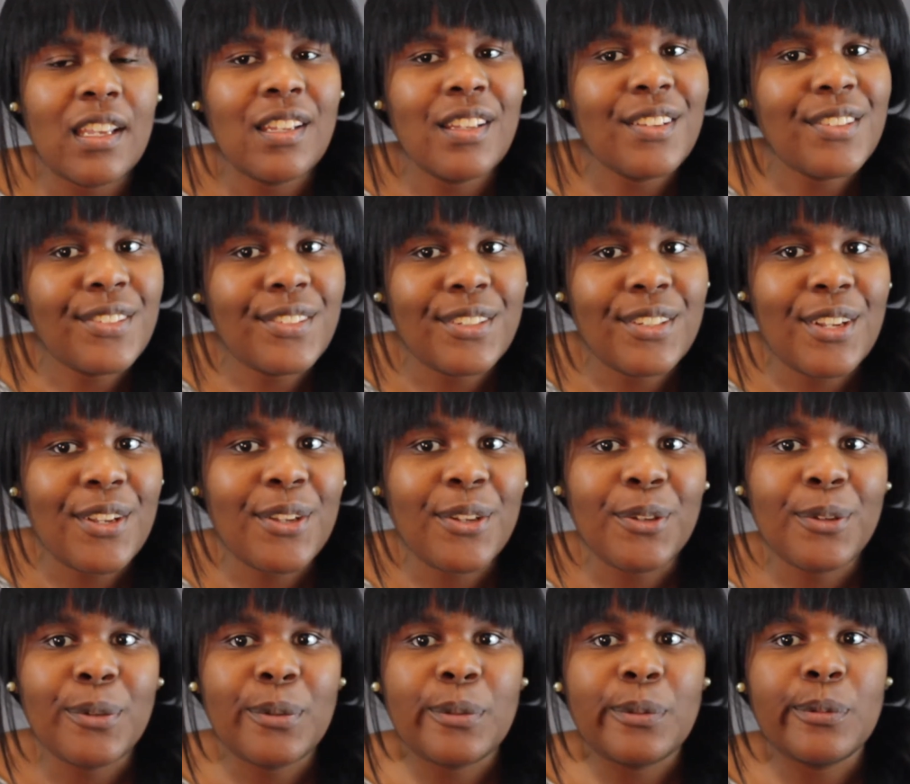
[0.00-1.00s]
There's
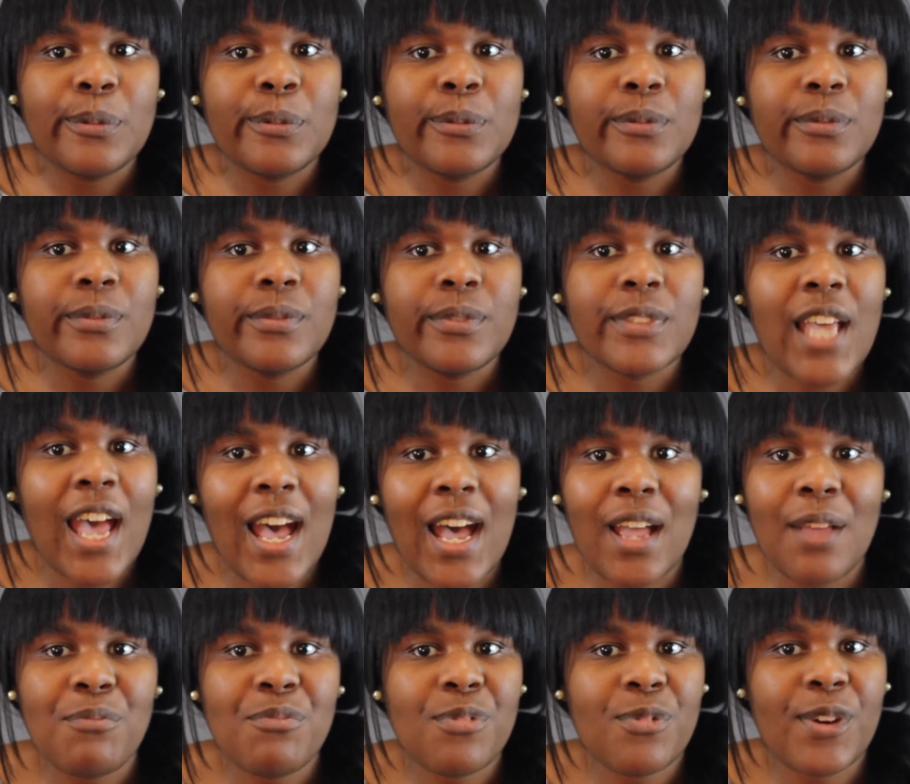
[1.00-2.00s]
no
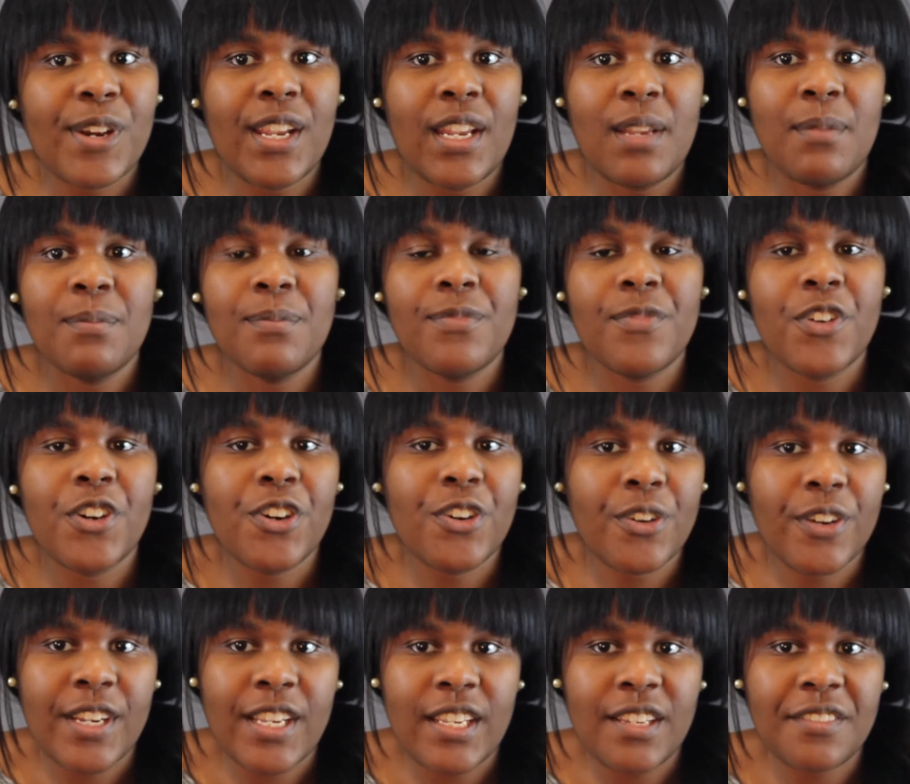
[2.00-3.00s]
time frame for
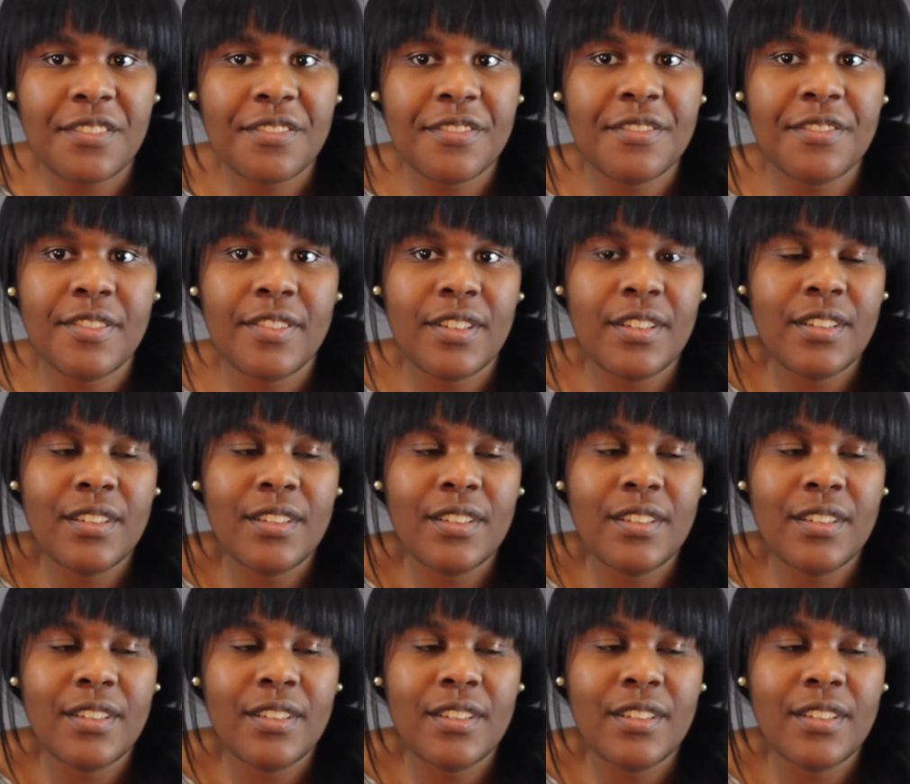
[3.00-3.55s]
grief.